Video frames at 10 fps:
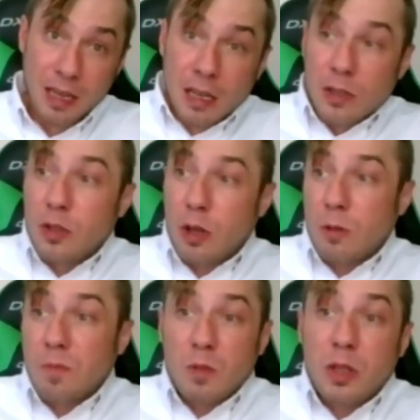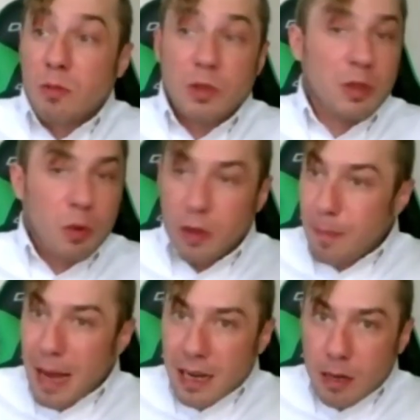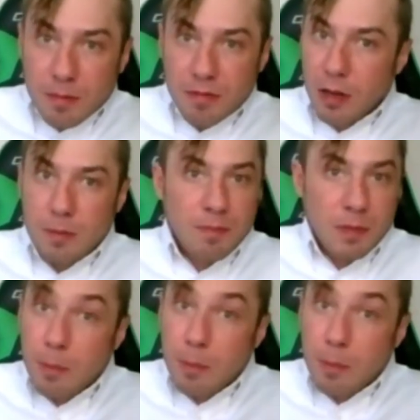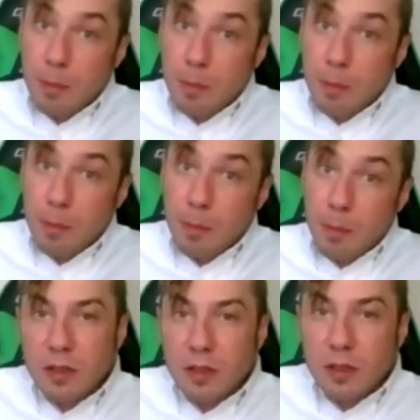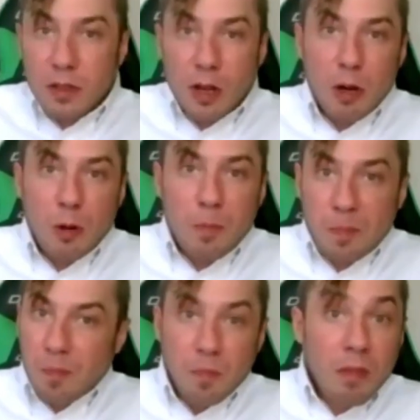So you can restore the backup from a month ago or 2 months ago,